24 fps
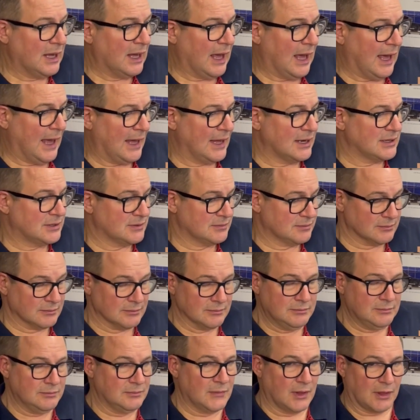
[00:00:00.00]
And
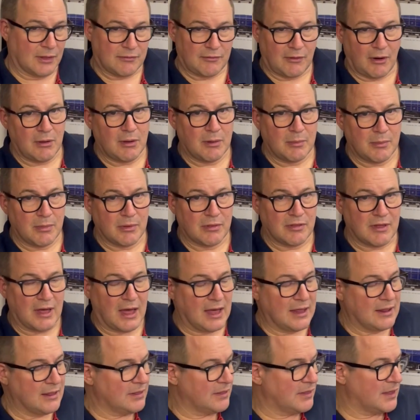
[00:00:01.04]
I throw in with
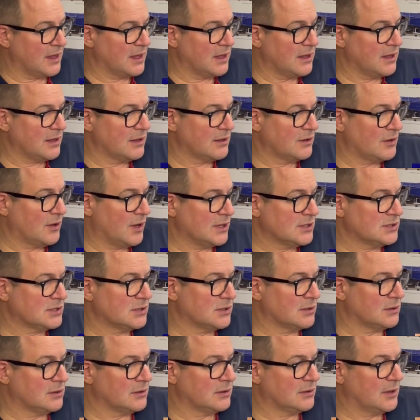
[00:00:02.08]
that the nice
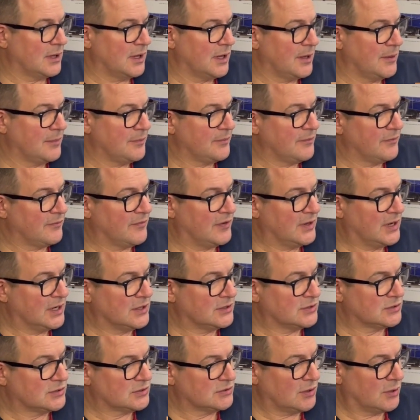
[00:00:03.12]
little
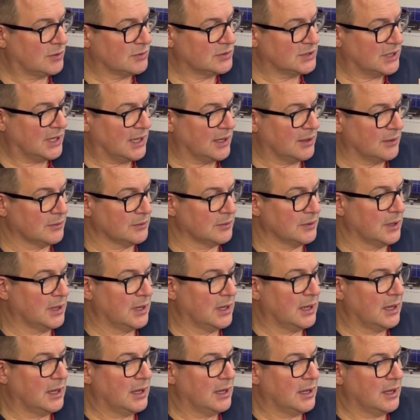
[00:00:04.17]
village stroke town
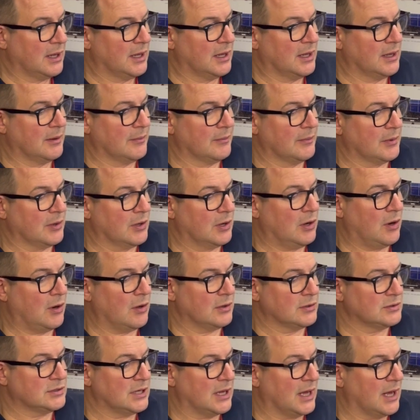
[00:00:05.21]

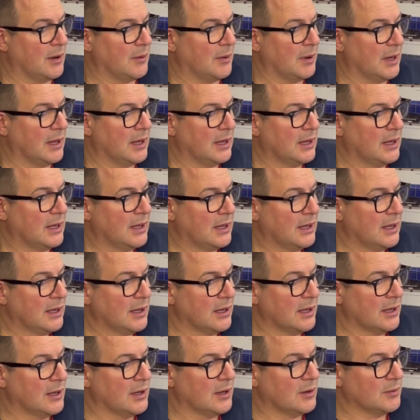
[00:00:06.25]
clock tower,
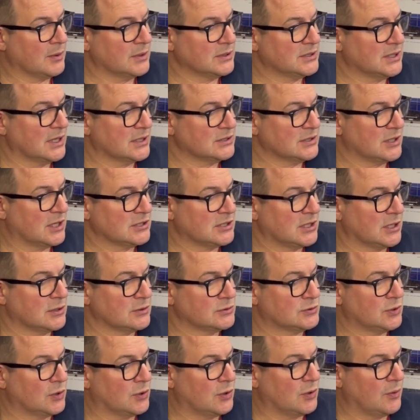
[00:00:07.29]
which has a nice little
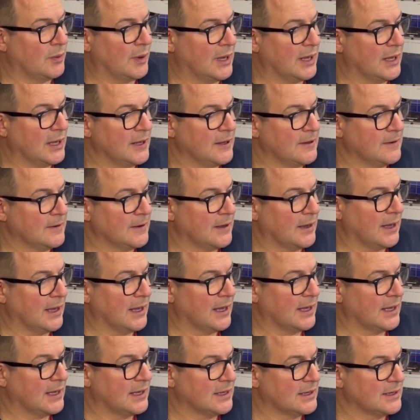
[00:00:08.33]
doorway,
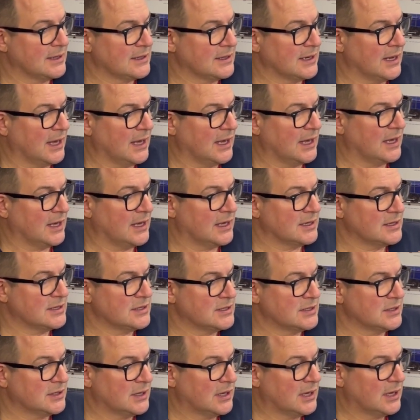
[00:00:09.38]
and it
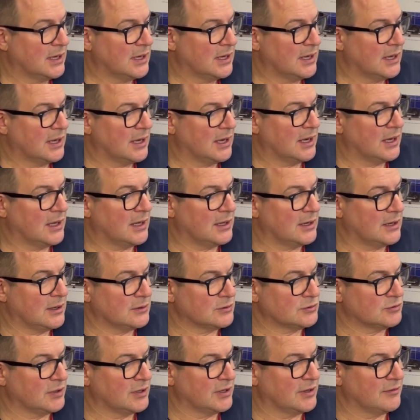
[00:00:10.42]
has a little
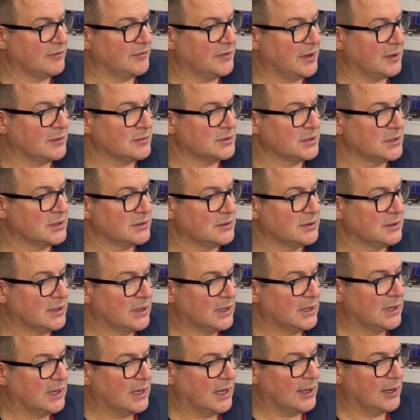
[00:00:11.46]
drinking fountain,
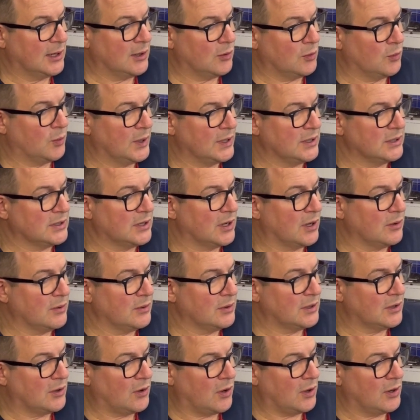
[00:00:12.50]
a little window,
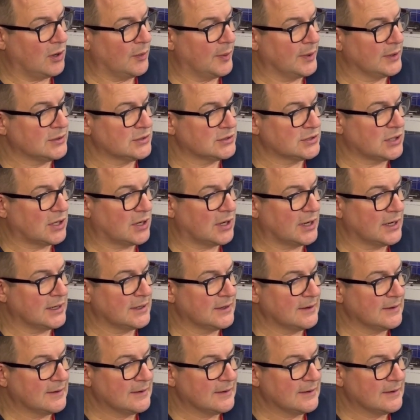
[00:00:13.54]
and a hollow inside.